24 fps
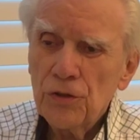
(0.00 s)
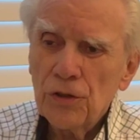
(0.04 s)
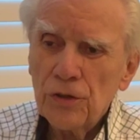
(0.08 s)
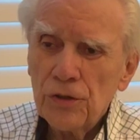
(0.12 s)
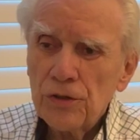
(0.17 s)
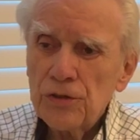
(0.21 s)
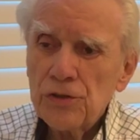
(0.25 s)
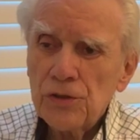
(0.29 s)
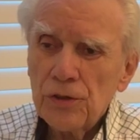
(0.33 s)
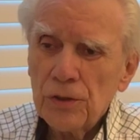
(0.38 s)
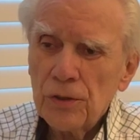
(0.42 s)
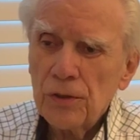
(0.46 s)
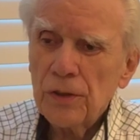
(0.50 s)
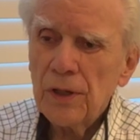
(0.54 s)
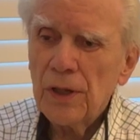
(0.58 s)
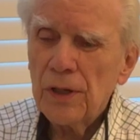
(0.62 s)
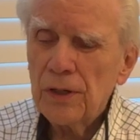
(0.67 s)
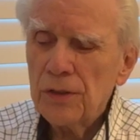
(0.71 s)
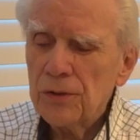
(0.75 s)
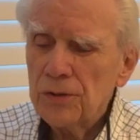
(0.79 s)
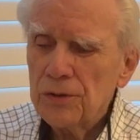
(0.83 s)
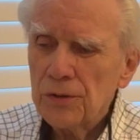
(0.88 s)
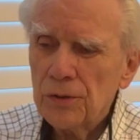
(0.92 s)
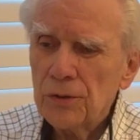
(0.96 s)
nurture
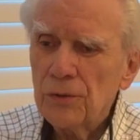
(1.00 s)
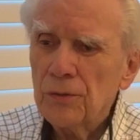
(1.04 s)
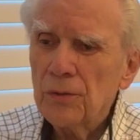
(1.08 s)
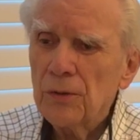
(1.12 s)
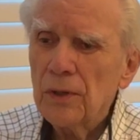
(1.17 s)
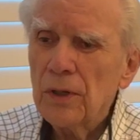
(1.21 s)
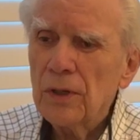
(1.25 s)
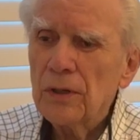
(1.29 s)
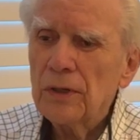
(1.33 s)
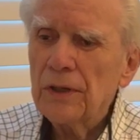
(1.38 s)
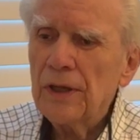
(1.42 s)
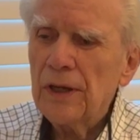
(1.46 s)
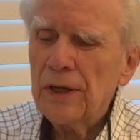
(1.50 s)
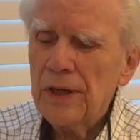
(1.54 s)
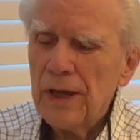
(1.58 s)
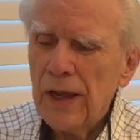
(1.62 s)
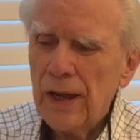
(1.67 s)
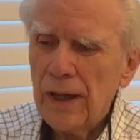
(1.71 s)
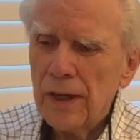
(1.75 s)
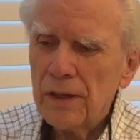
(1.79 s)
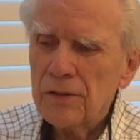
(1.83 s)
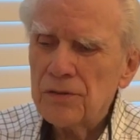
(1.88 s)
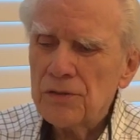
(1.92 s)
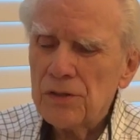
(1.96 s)
and to uh,
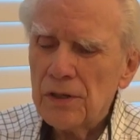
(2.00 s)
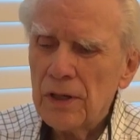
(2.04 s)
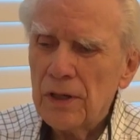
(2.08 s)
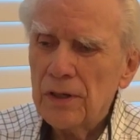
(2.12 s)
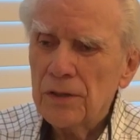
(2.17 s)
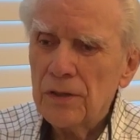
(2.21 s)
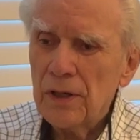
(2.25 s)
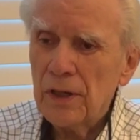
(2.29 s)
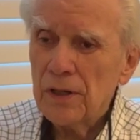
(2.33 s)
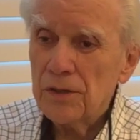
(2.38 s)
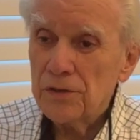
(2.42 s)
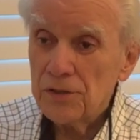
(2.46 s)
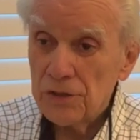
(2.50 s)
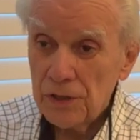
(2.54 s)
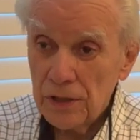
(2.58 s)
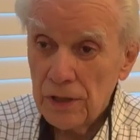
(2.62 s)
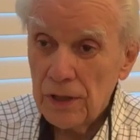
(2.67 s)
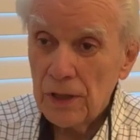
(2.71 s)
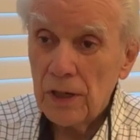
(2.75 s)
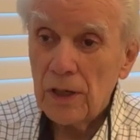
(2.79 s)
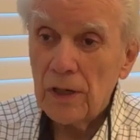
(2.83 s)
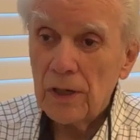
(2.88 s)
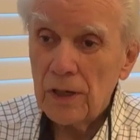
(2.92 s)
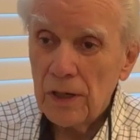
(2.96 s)
enhance and, and she
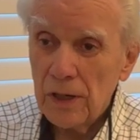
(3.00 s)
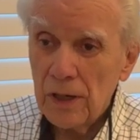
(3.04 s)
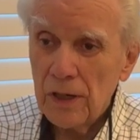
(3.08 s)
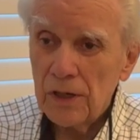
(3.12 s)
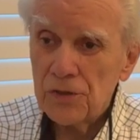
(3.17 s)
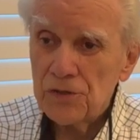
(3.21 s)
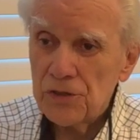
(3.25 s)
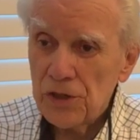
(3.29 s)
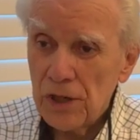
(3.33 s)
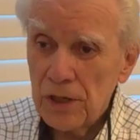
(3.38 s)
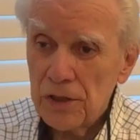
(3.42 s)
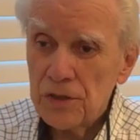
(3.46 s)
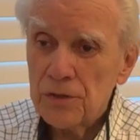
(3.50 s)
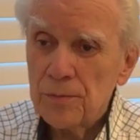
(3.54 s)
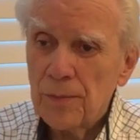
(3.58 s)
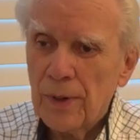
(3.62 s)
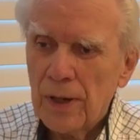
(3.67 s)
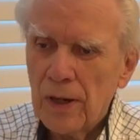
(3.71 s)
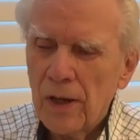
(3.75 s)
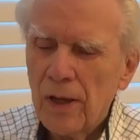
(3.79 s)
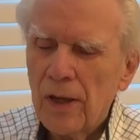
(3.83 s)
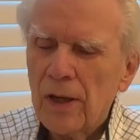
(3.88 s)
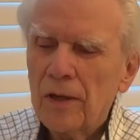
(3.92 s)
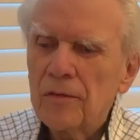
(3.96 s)
did and it changed my
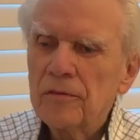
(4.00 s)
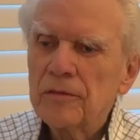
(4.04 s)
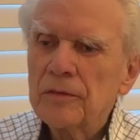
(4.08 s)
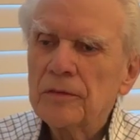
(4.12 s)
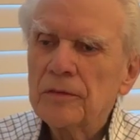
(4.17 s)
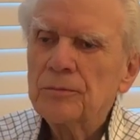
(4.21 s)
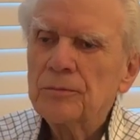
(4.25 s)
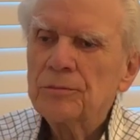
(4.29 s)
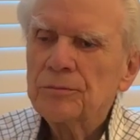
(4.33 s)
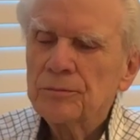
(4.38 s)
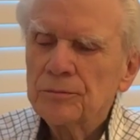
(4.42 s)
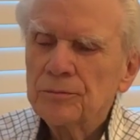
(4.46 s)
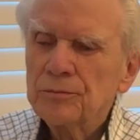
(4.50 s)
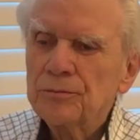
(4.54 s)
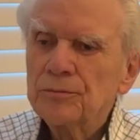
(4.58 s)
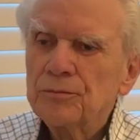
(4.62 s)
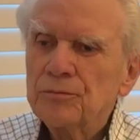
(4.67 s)
life wow.